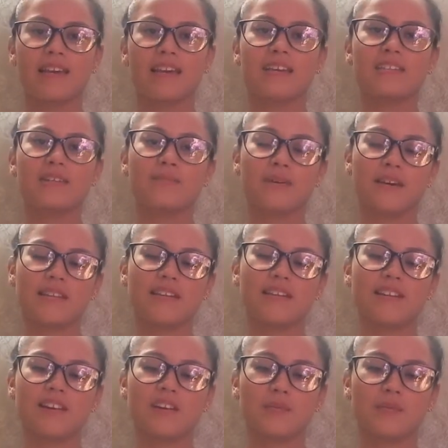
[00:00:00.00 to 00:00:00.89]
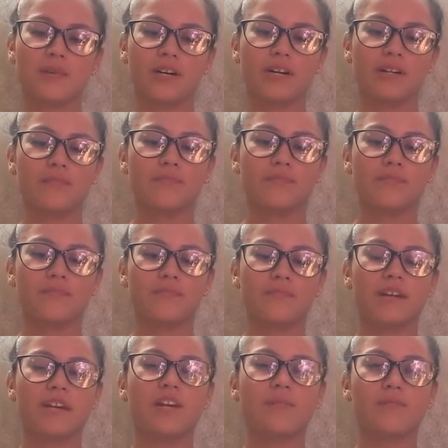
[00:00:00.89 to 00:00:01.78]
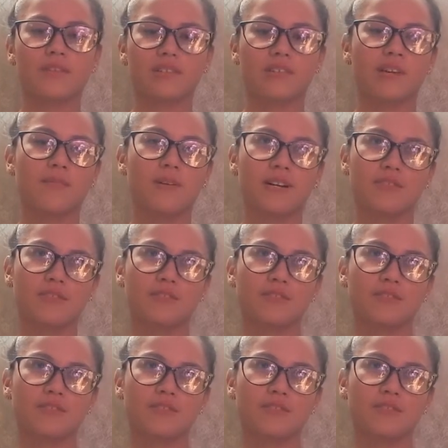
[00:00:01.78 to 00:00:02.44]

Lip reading: And depending on what my numbers come out,